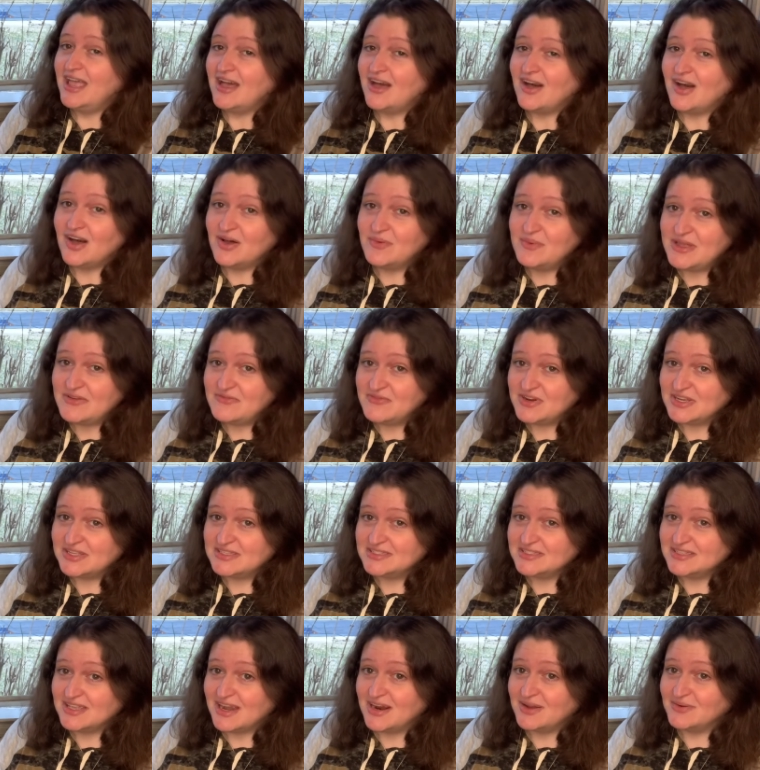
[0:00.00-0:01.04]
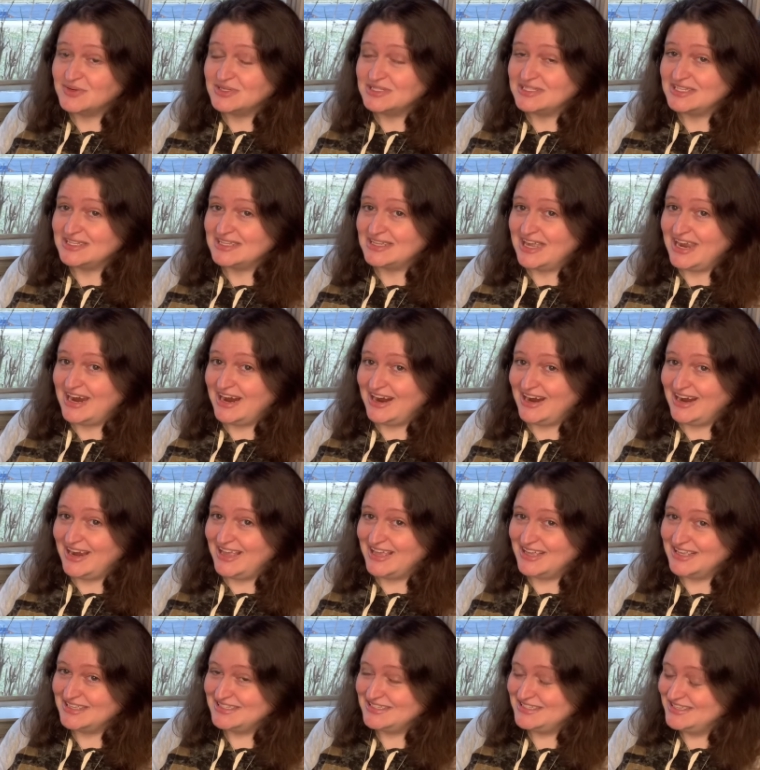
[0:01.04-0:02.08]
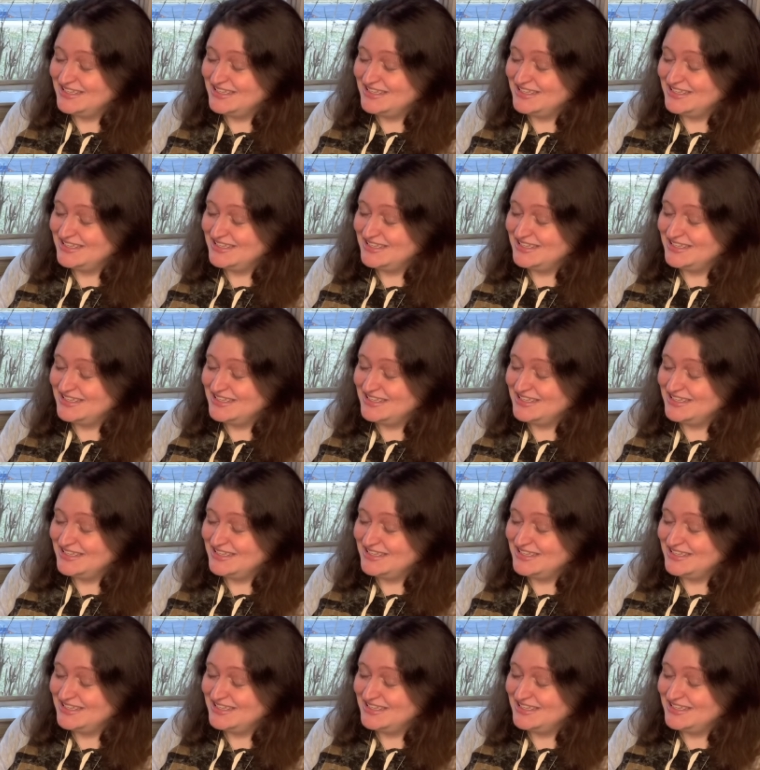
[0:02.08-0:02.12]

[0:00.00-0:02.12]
All my friends thought it was hilarious.